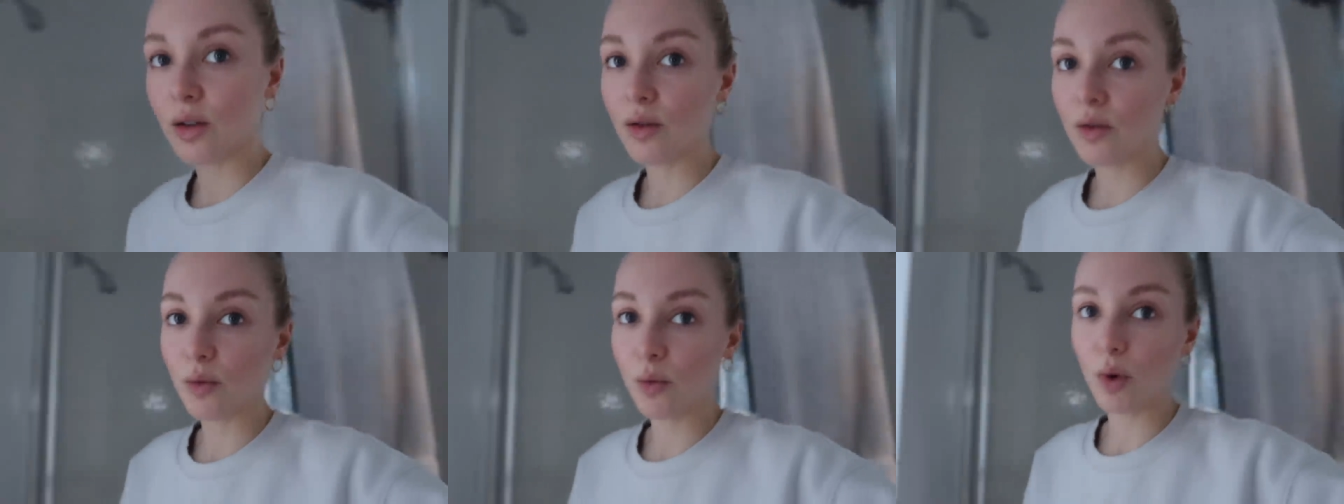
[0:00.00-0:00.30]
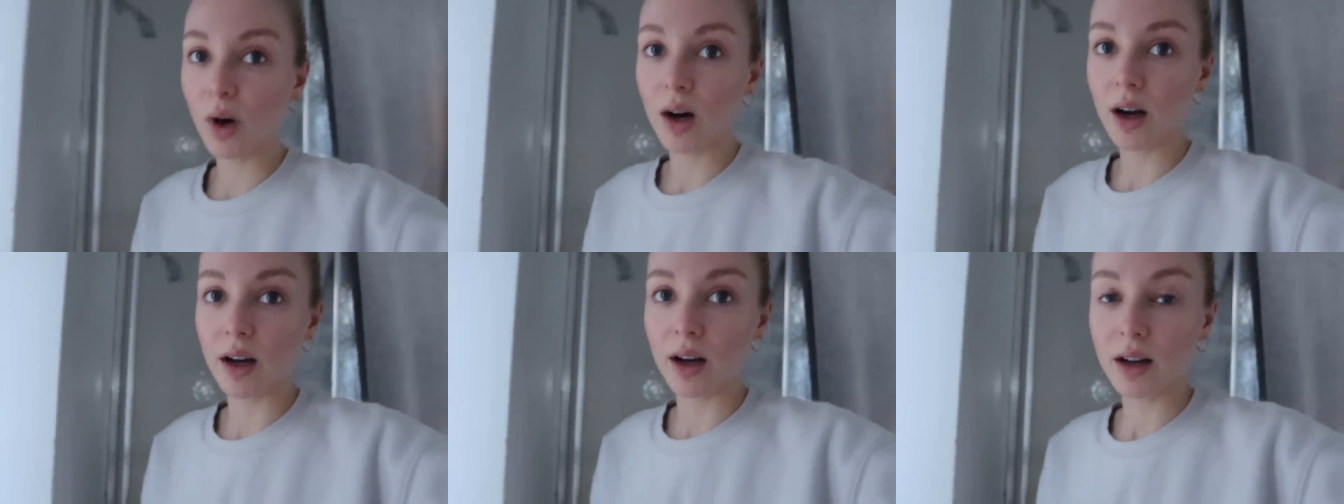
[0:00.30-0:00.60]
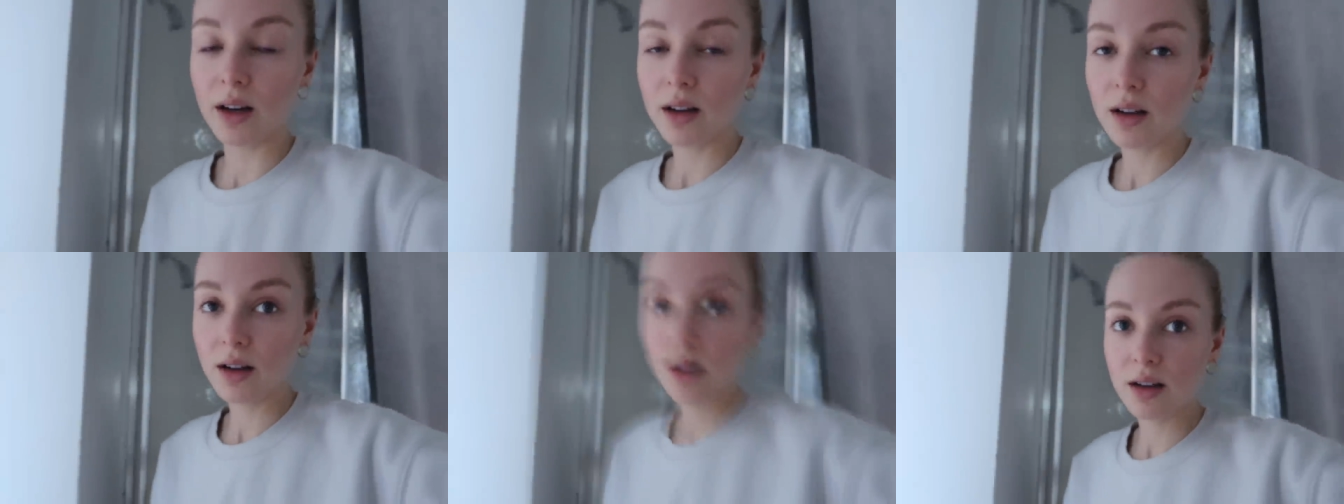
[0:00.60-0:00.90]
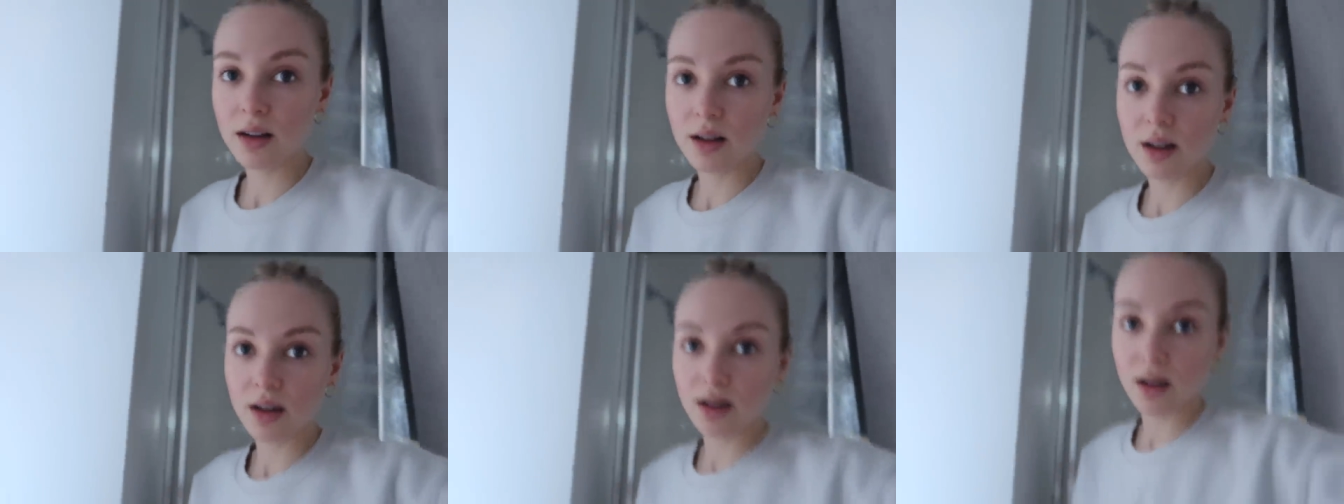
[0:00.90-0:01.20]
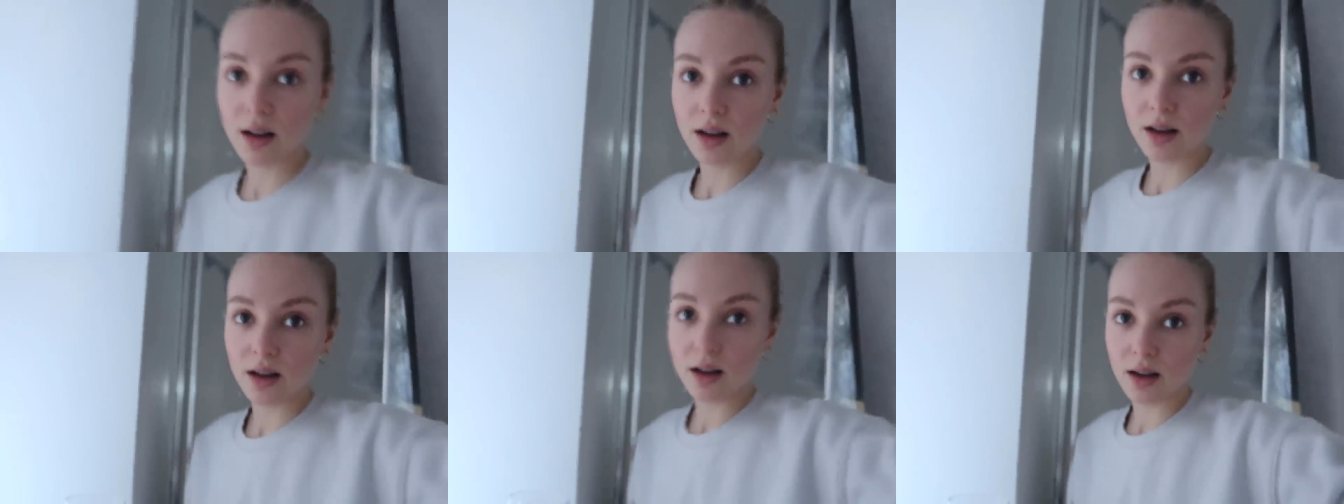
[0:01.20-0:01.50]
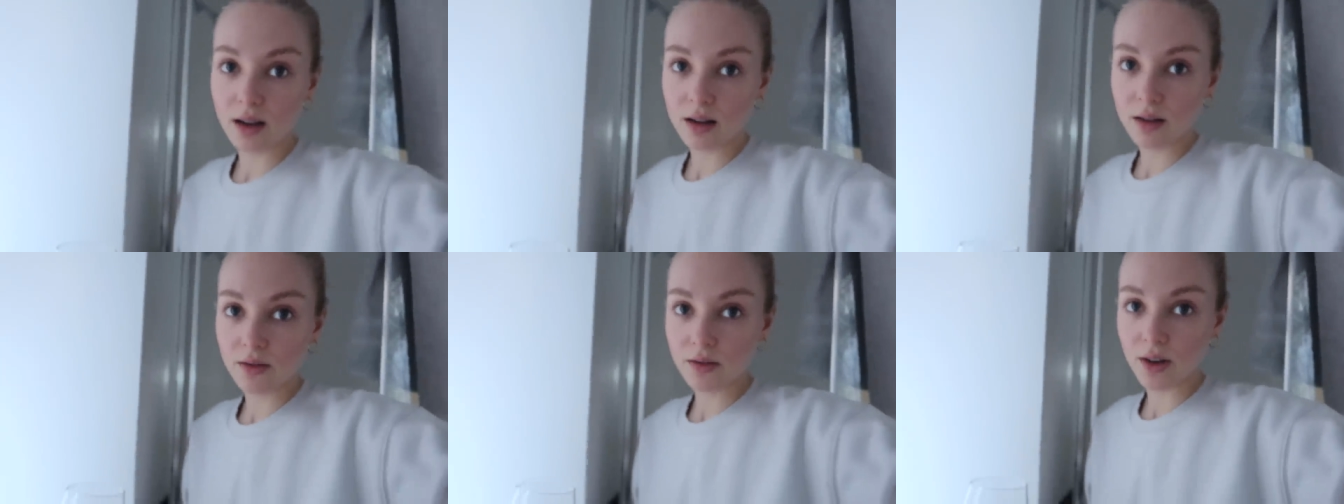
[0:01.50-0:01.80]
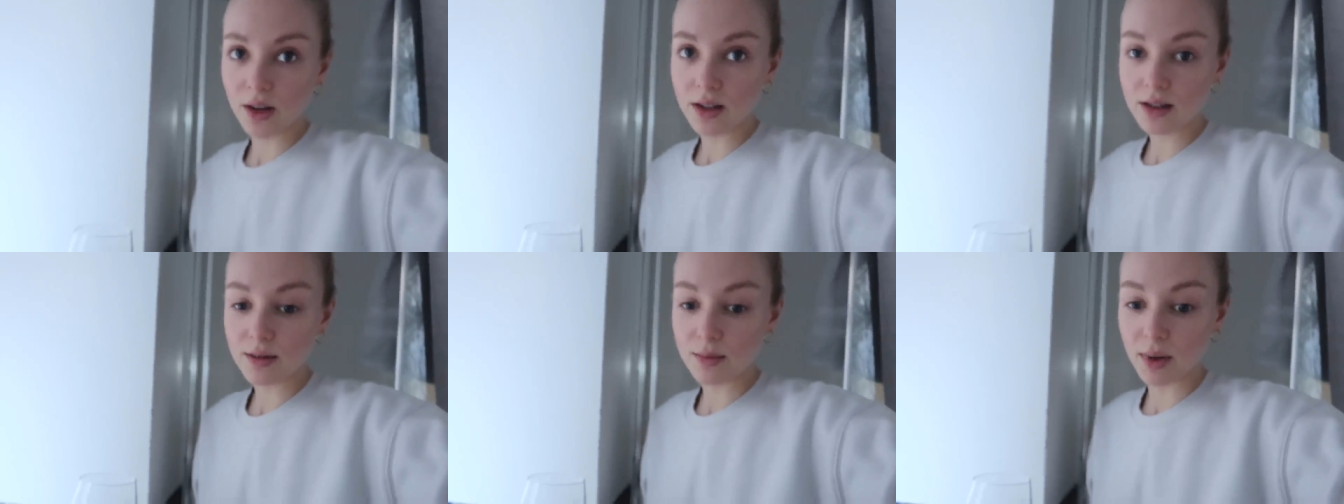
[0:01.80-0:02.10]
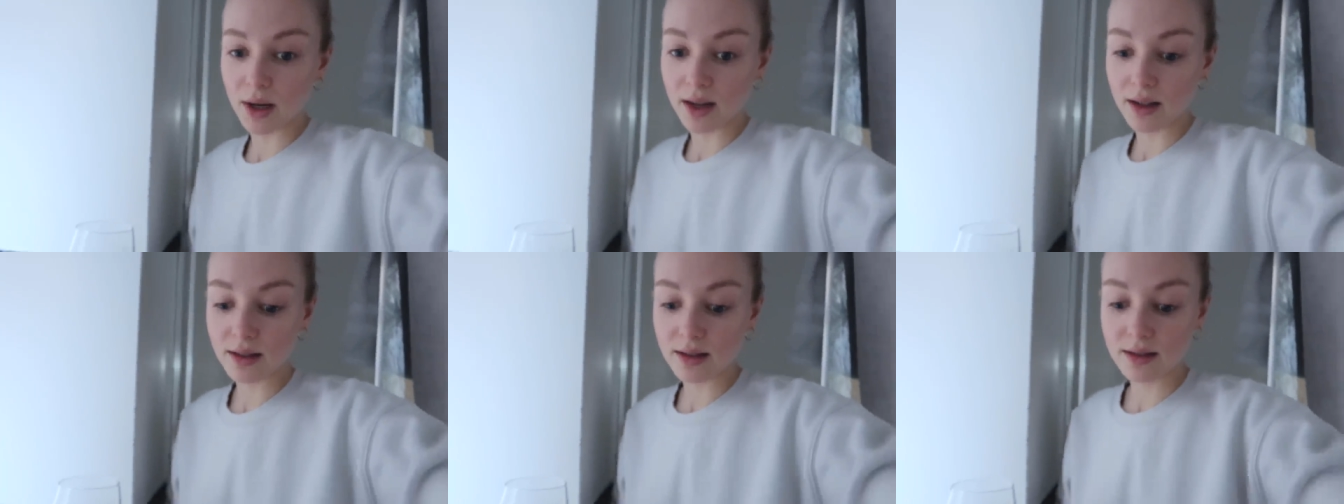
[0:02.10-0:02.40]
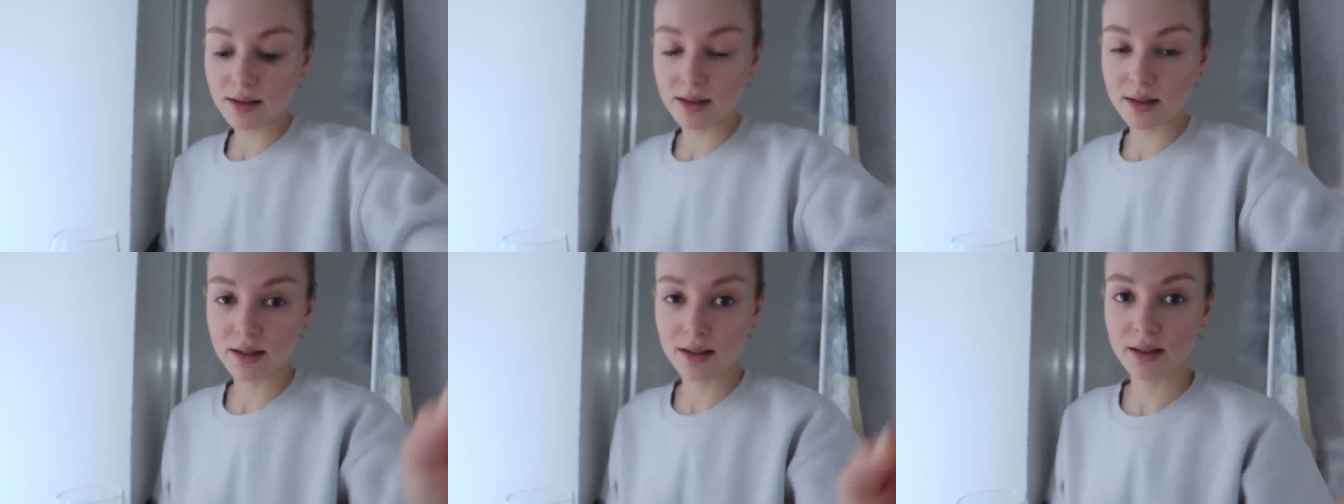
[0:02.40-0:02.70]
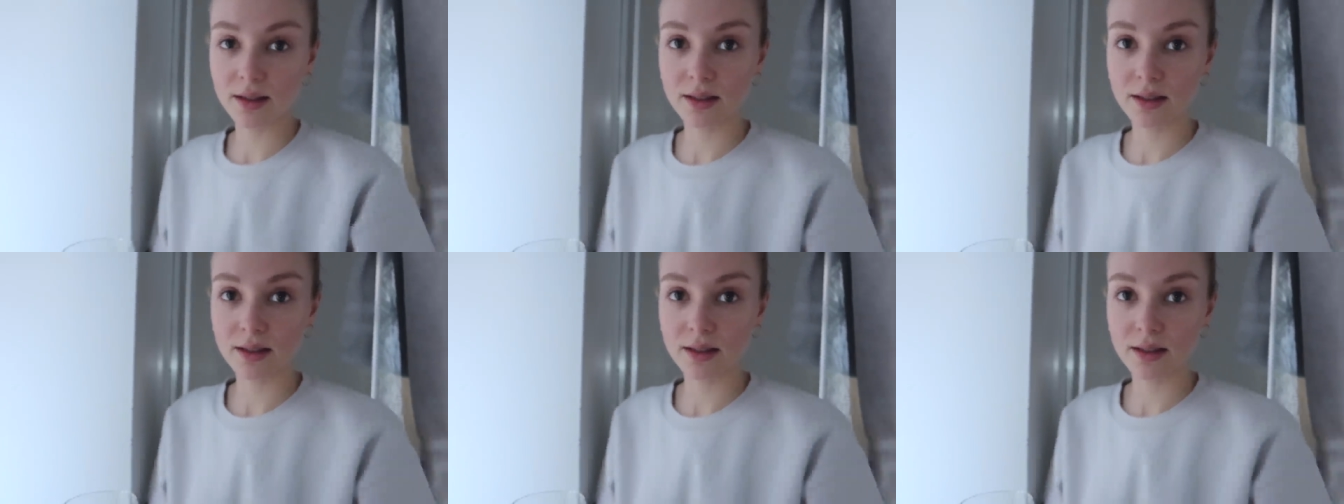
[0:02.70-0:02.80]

wine and face mask